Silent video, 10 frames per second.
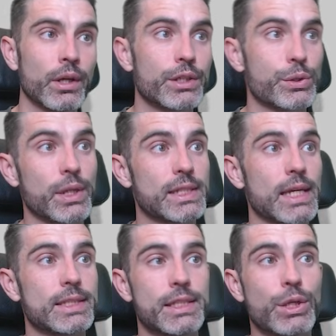So in this
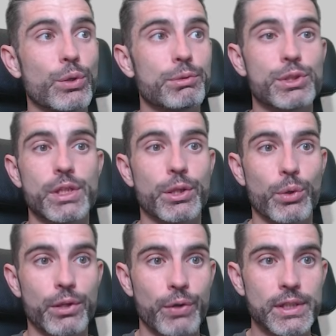case, this cube is using
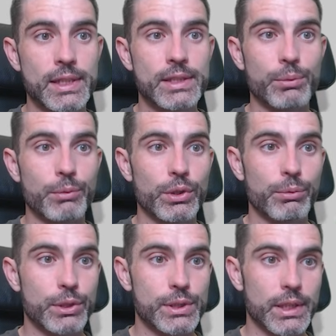3D physics, so I'm going to
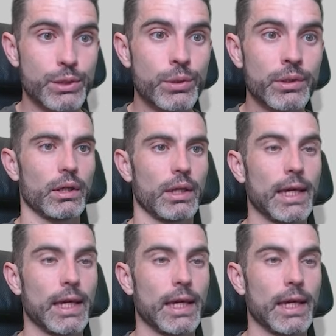be using this one.